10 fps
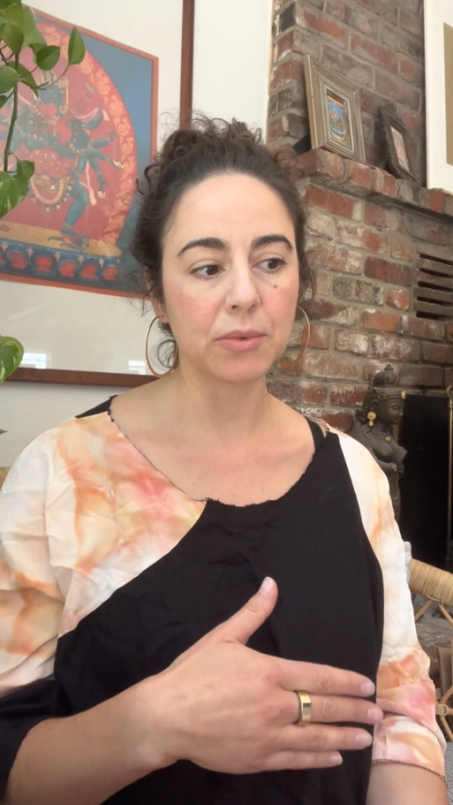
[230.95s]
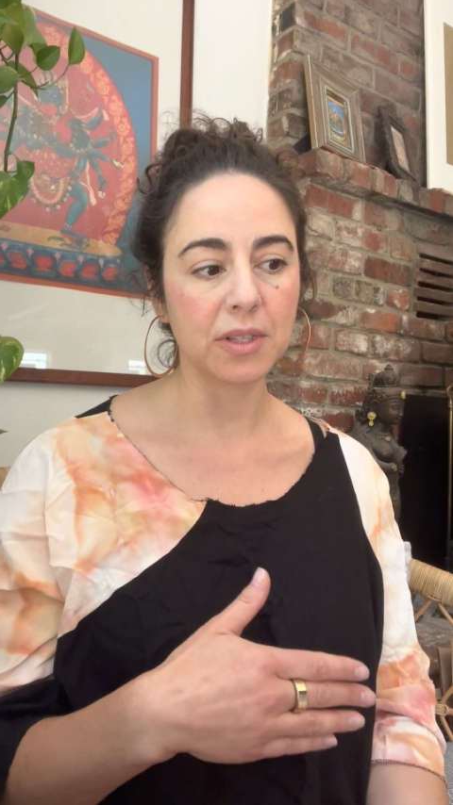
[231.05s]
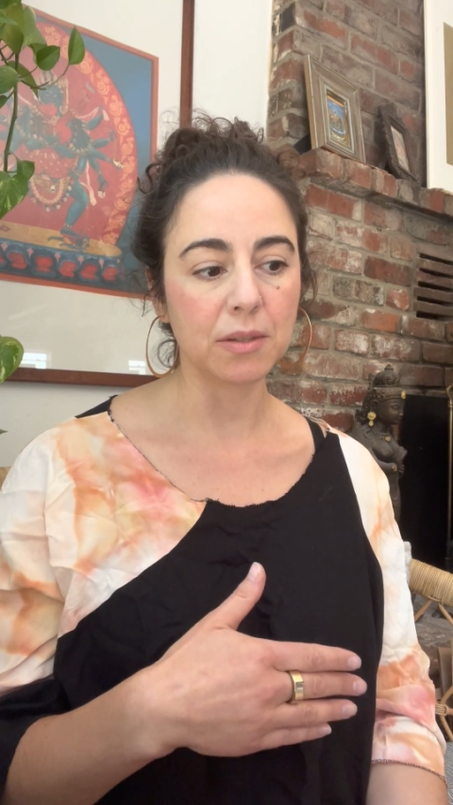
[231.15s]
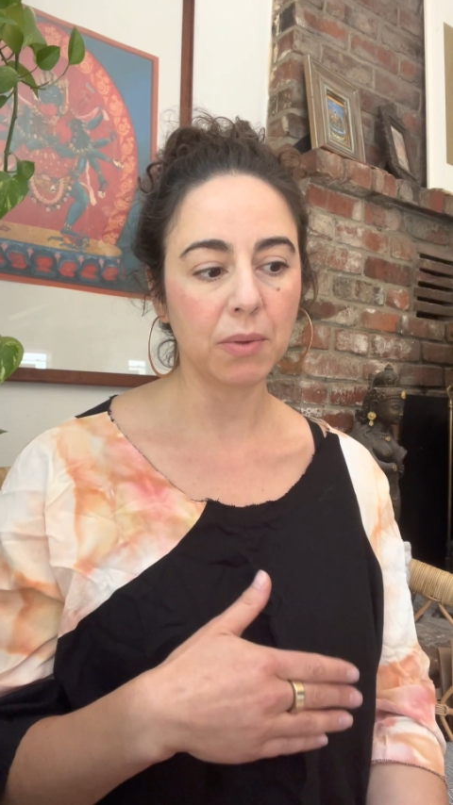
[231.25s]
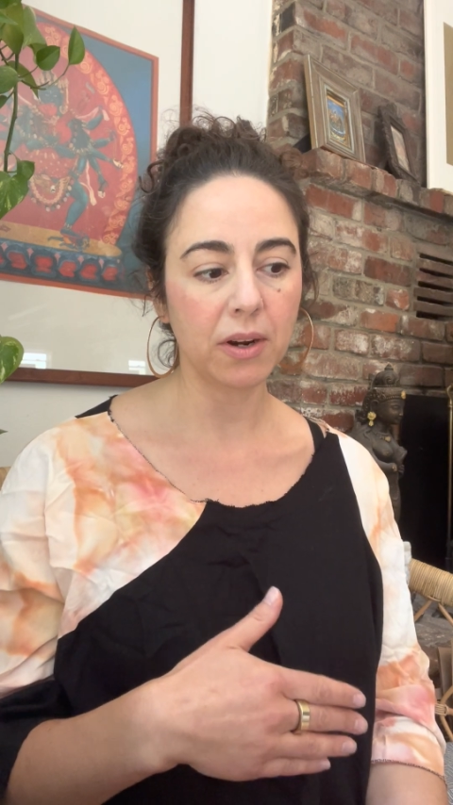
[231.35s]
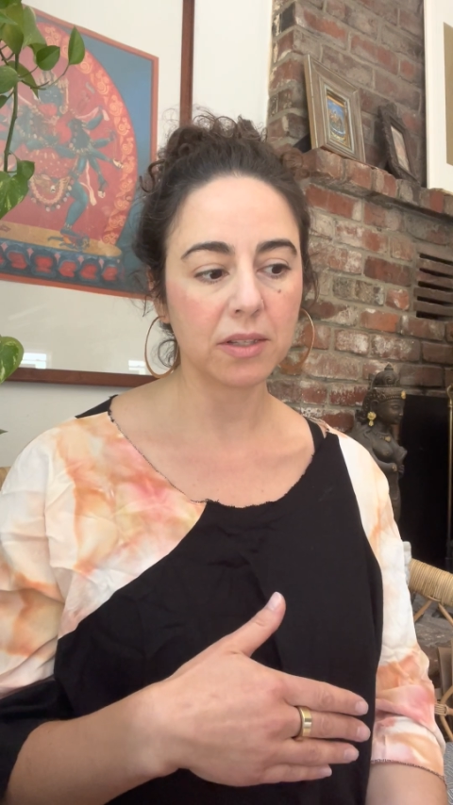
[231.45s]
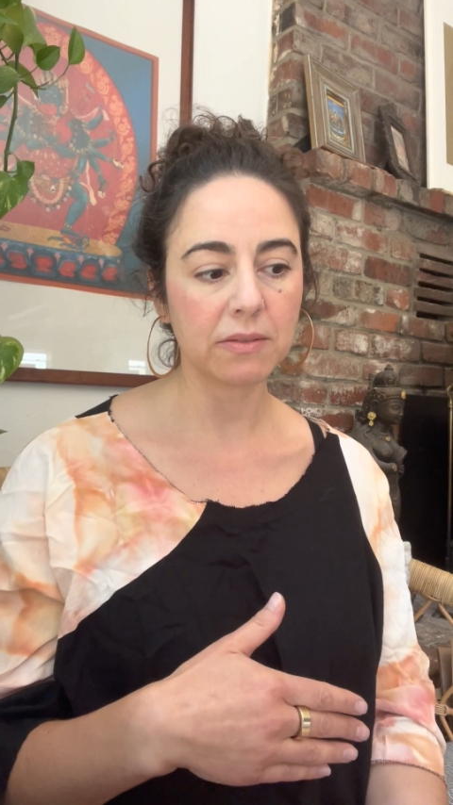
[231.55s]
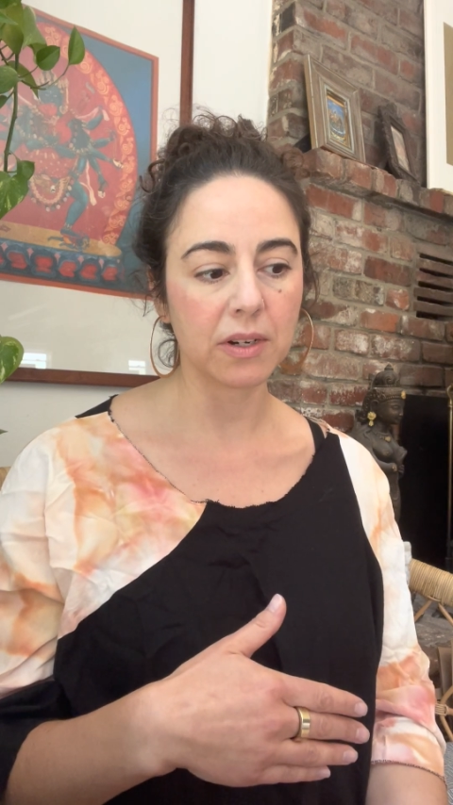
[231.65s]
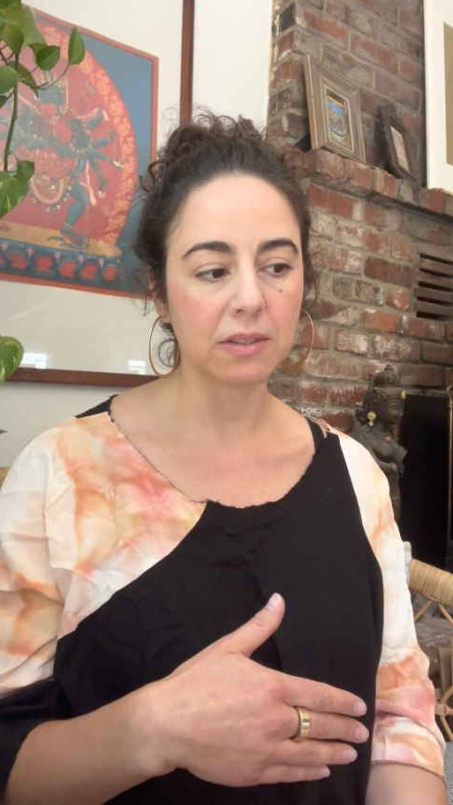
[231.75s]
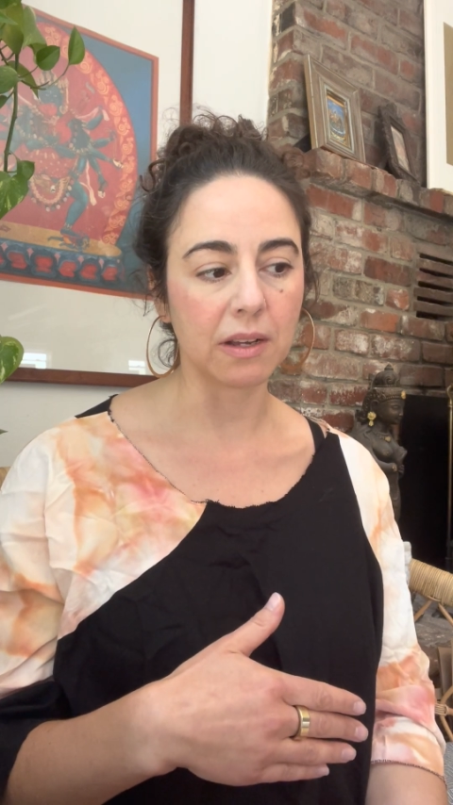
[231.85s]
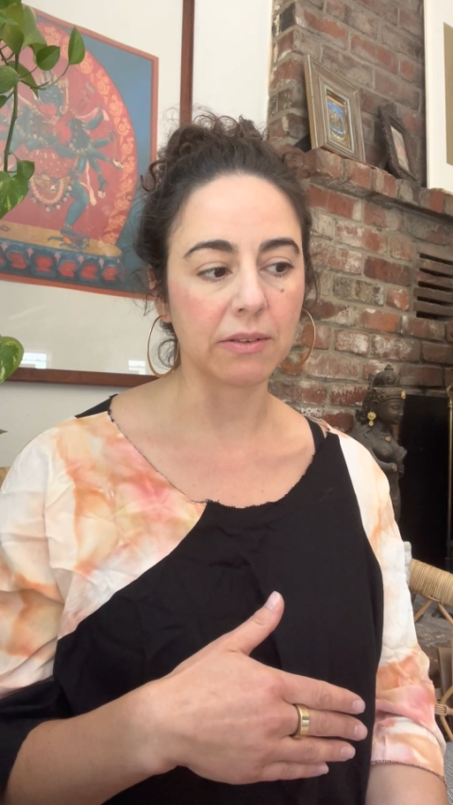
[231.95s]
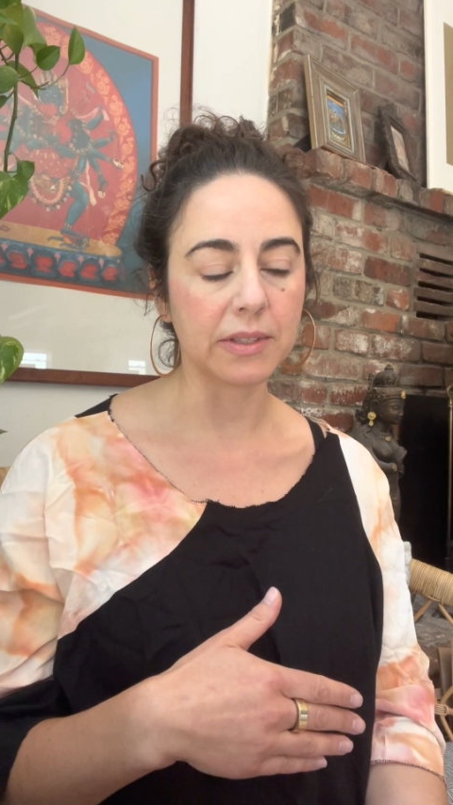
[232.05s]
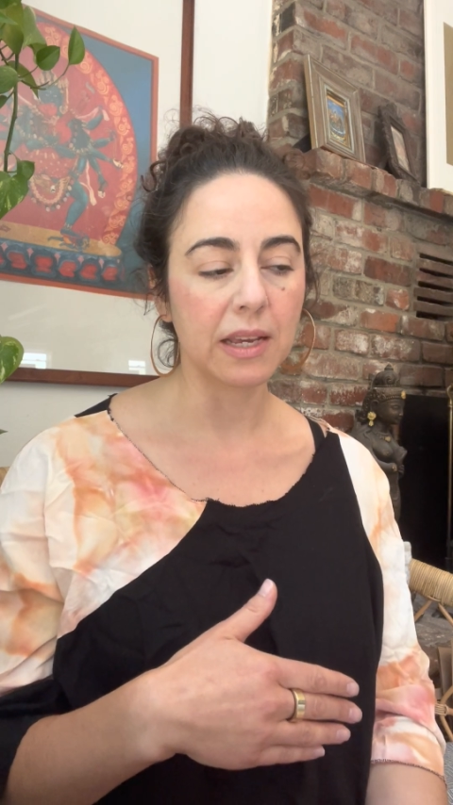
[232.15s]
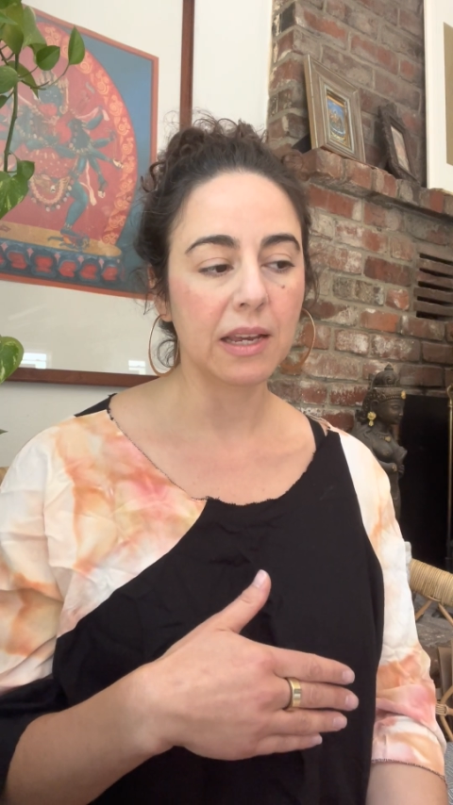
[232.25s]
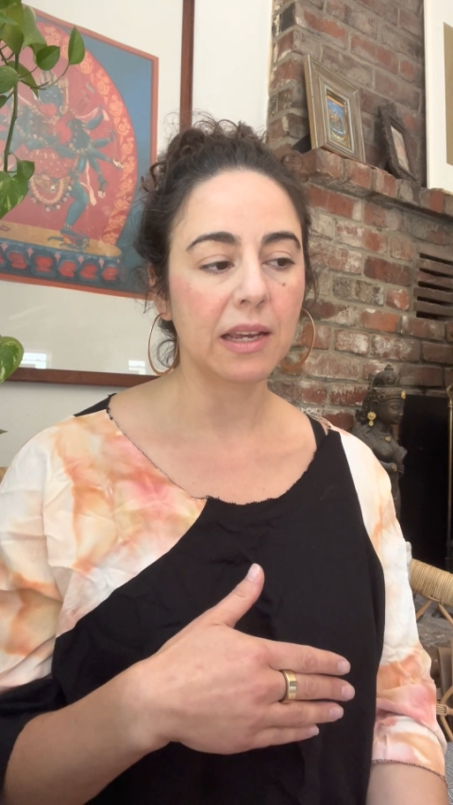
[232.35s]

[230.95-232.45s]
with these parts of ourselves,